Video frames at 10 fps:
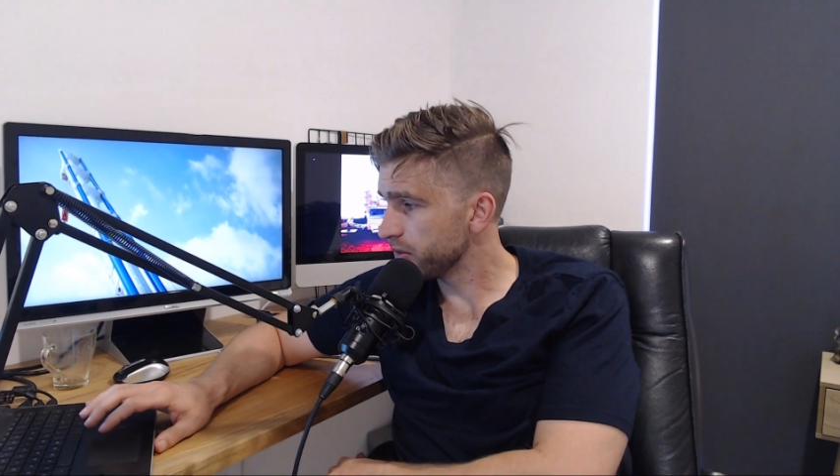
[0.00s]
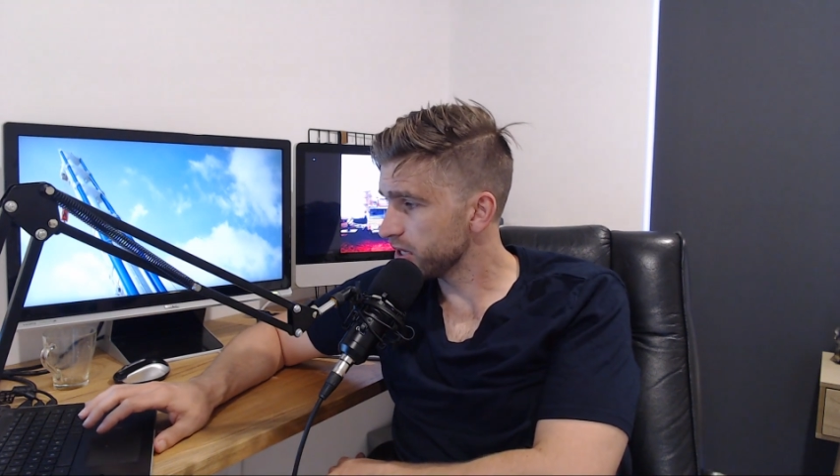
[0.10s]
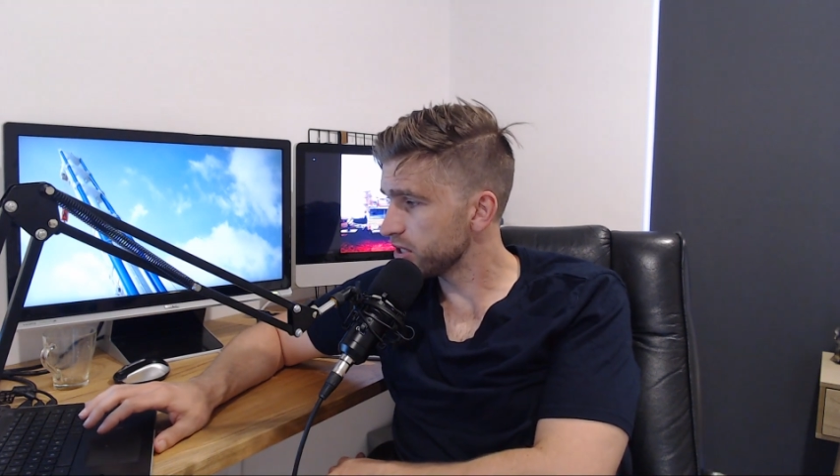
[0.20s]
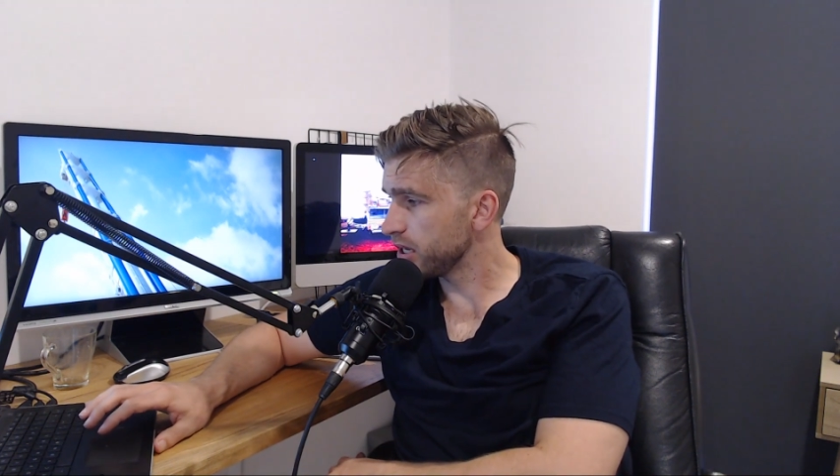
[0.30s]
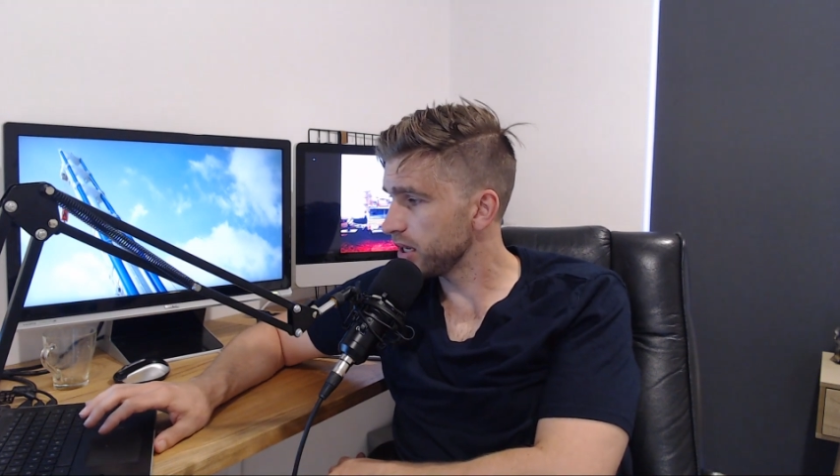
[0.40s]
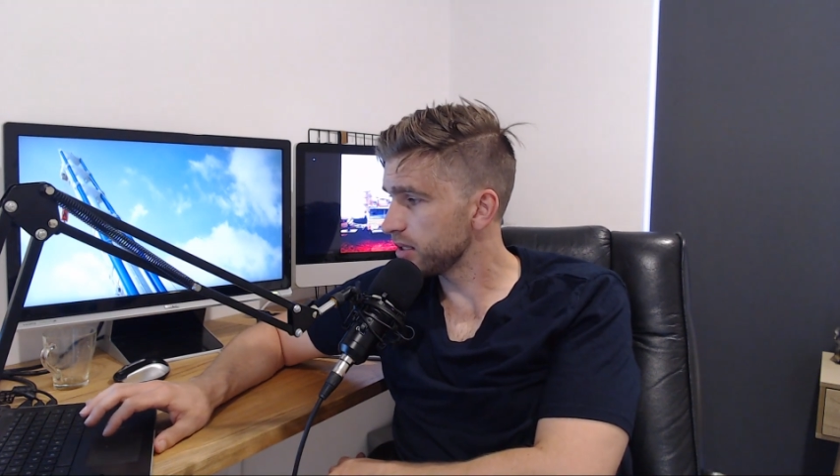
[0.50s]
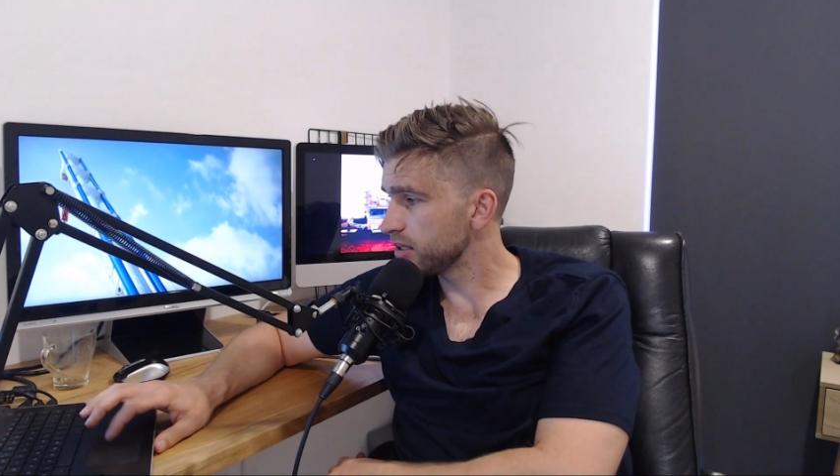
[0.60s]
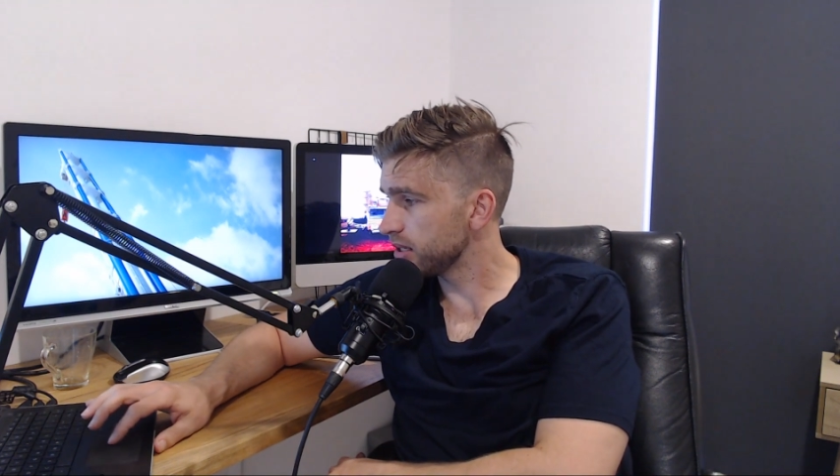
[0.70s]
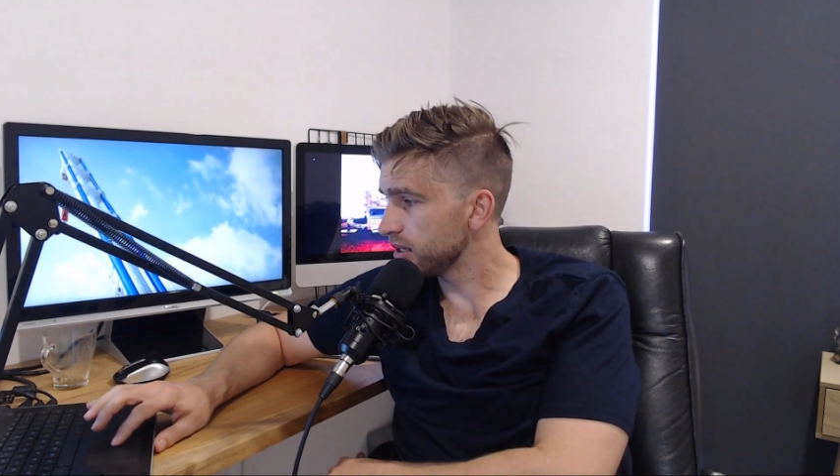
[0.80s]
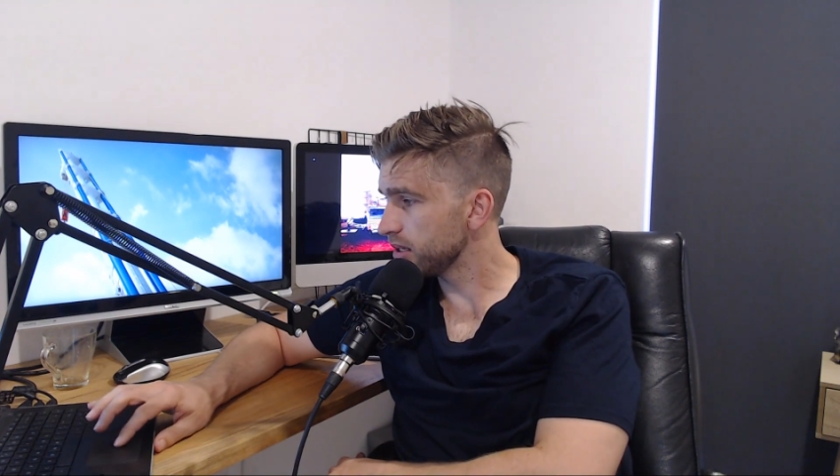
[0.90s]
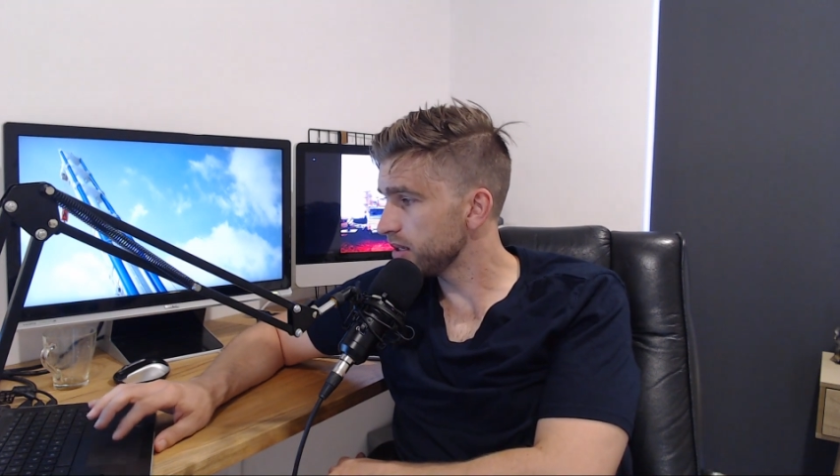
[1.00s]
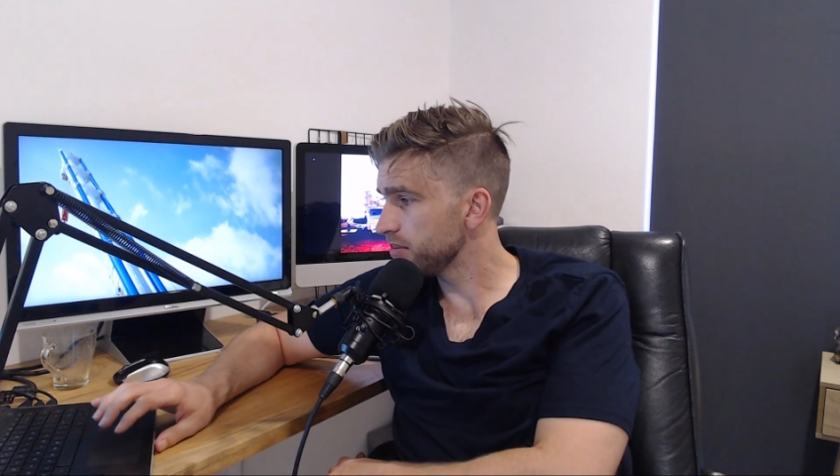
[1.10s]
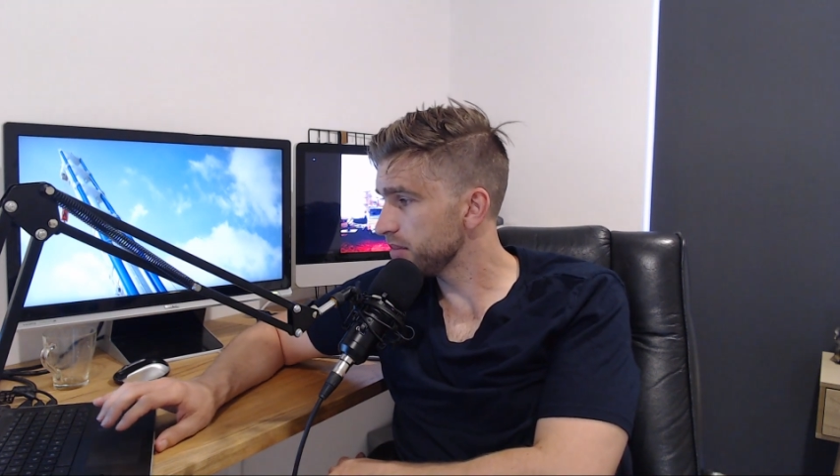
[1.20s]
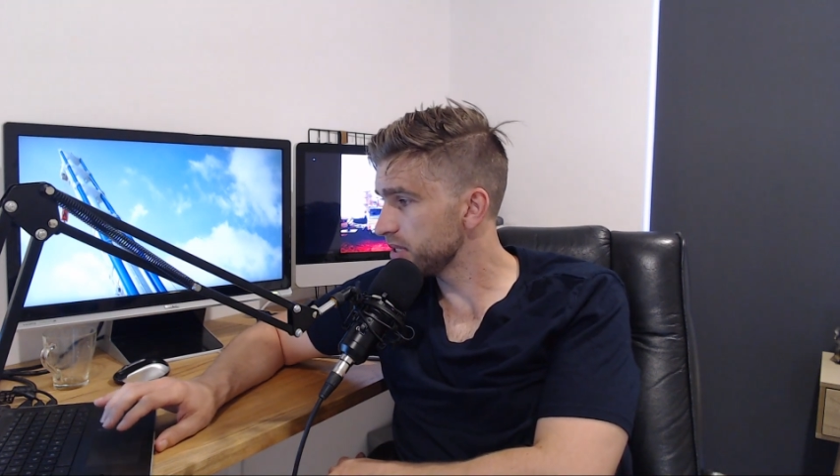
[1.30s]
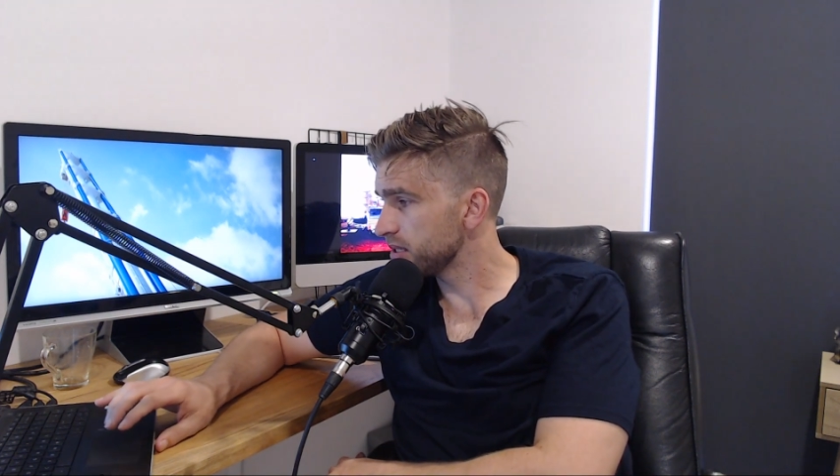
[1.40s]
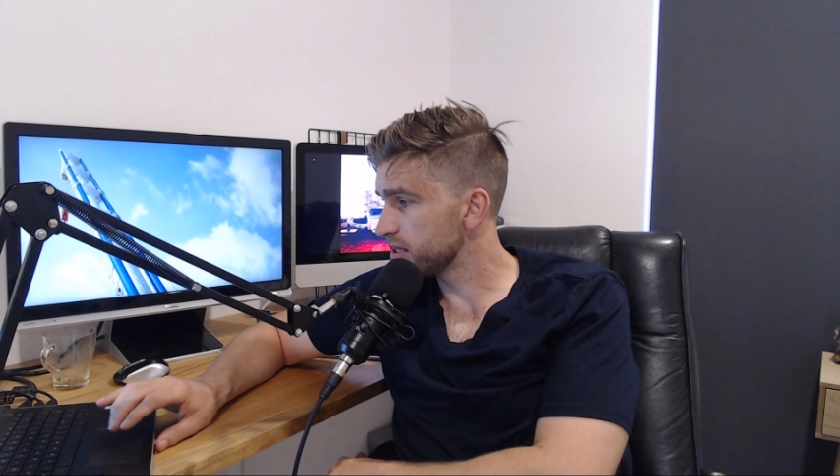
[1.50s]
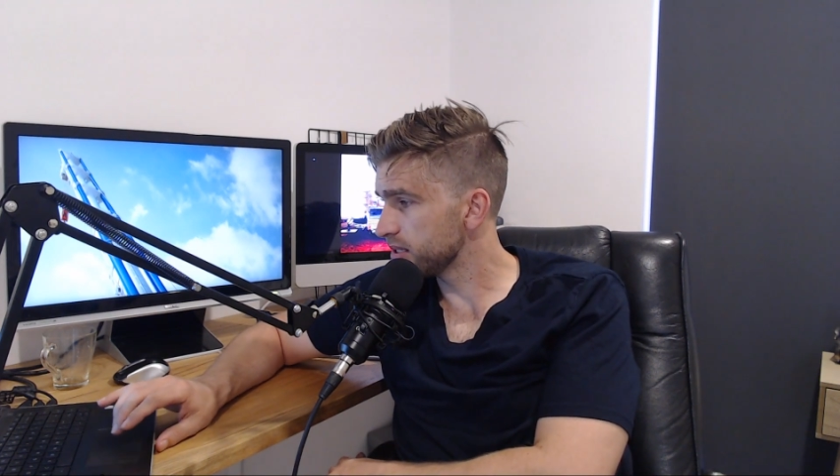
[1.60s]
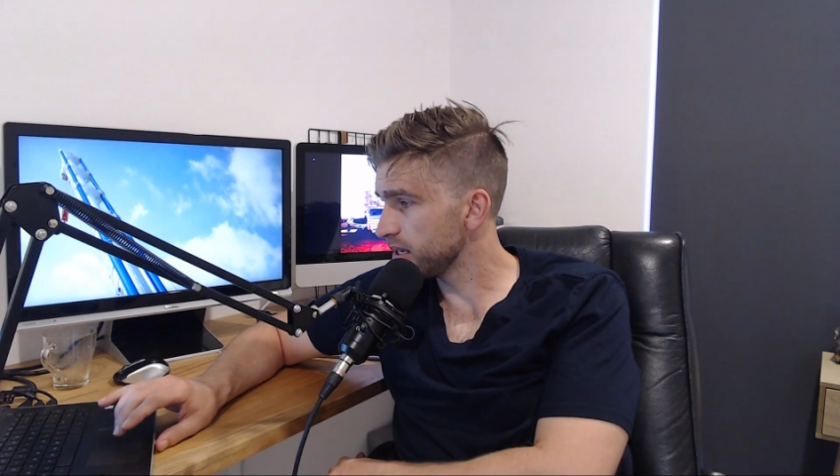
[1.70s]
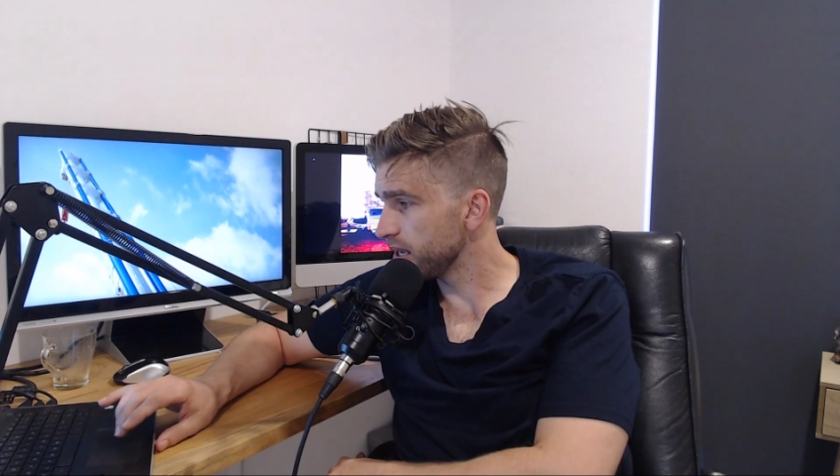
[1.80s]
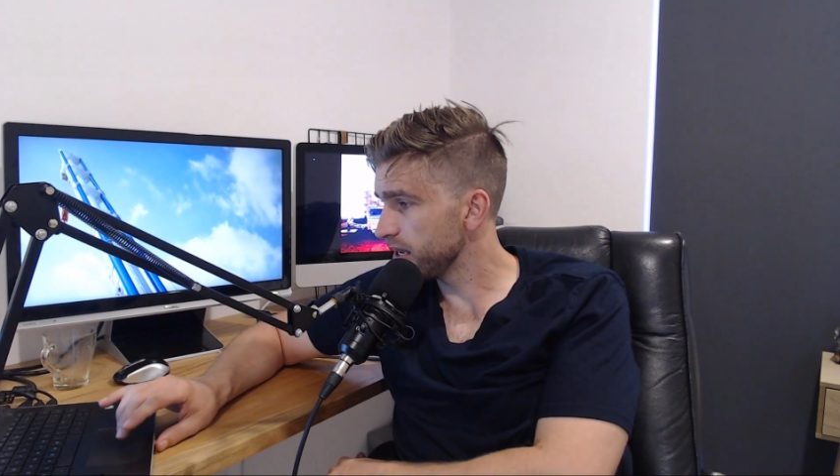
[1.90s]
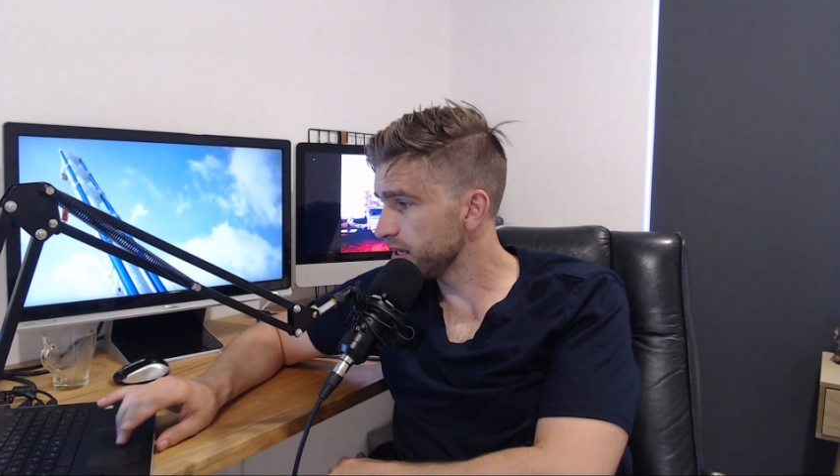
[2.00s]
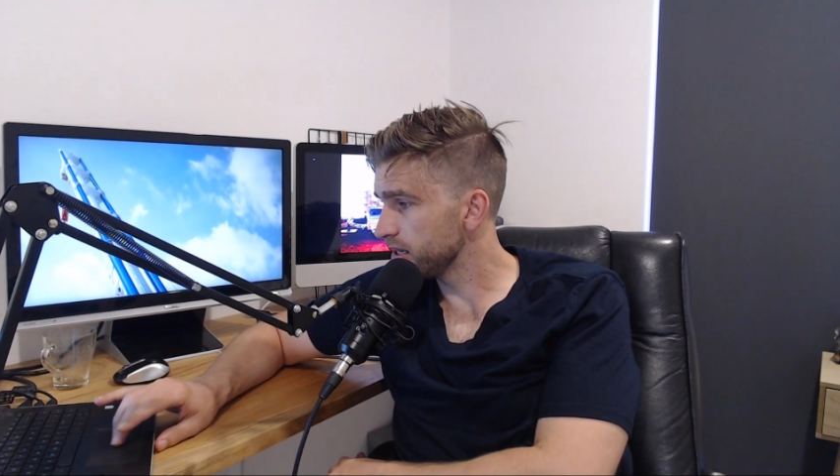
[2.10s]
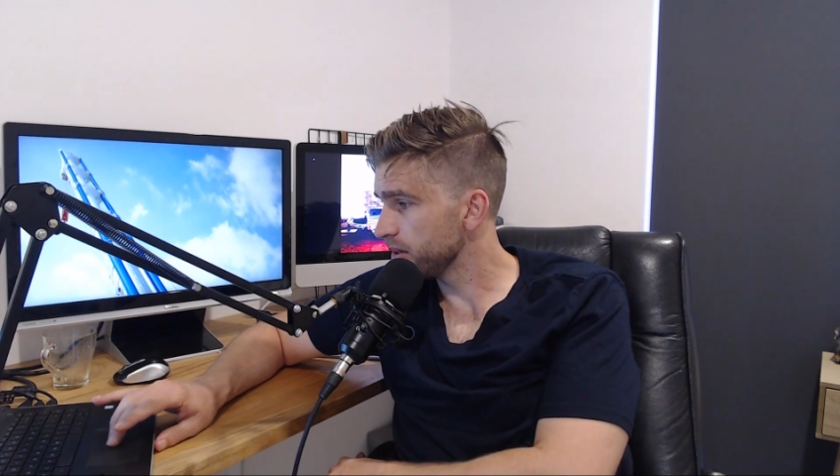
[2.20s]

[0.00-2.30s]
Shout out to Mr. Slade.